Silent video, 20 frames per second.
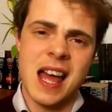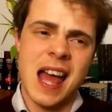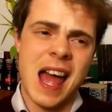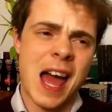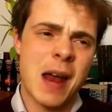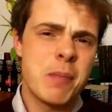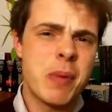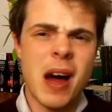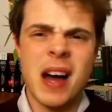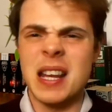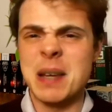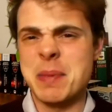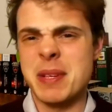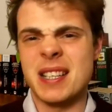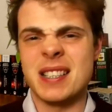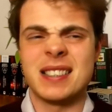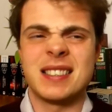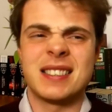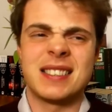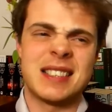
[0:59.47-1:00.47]
and partly
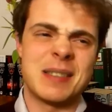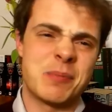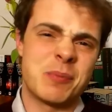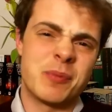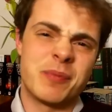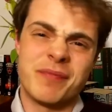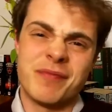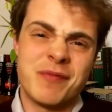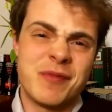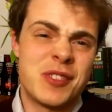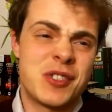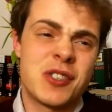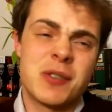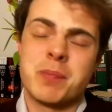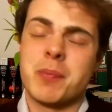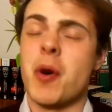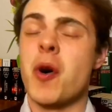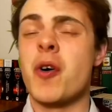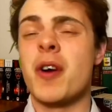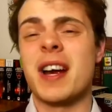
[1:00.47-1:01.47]
because it was just
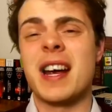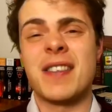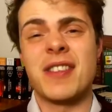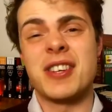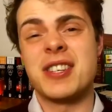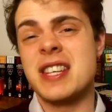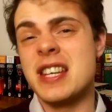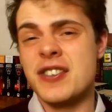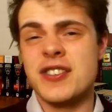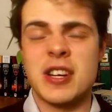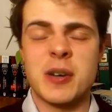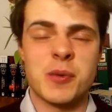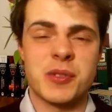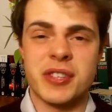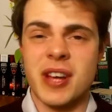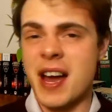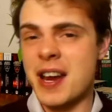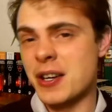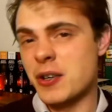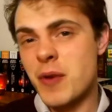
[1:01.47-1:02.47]
boring and the teaching was
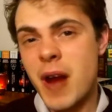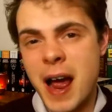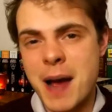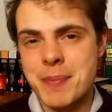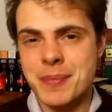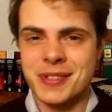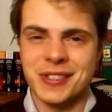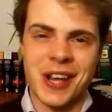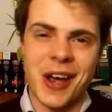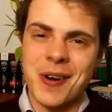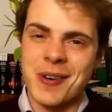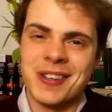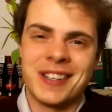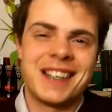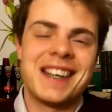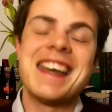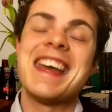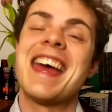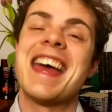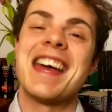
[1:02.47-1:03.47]
kind of crap, so
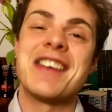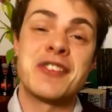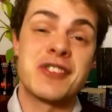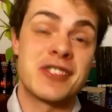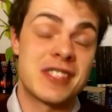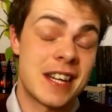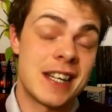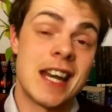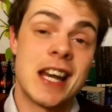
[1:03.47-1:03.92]
it just didn't